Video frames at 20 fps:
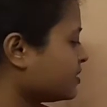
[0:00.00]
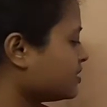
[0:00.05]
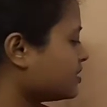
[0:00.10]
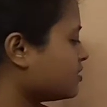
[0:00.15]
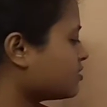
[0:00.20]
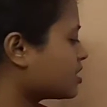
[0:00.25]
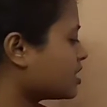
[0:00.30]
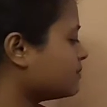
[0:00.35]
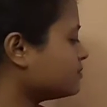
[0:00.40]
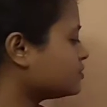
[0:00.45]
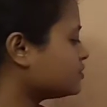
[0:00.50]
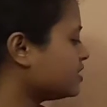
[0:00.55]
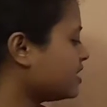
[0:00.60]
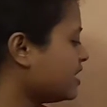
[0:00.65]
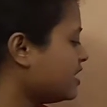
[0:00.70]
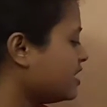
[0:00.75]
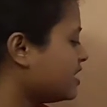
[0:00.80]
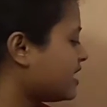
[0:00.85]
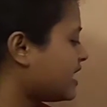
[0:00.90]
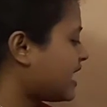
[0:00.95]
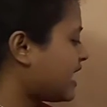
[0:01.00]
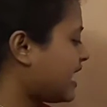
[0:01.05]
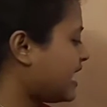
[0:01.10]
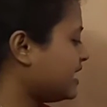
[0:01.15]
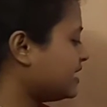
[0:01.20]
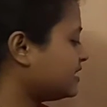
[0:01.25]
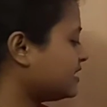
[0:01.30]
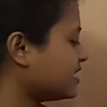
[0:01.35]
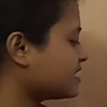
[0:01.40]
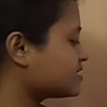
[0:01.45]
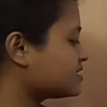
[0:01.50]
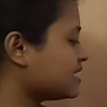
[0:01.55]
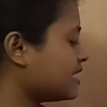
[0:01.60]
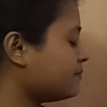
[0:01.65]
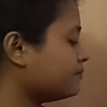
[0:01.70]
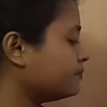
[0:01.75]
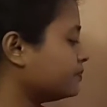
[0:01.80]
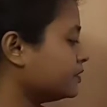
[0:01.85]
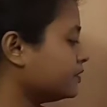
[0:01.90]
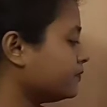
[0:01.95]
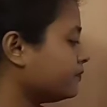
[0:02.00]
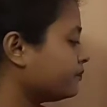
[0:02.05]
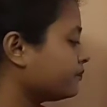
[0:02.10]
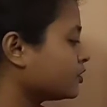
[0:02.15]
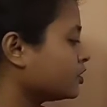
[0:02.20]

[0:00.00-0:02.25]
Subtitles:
Now come to the eighth example.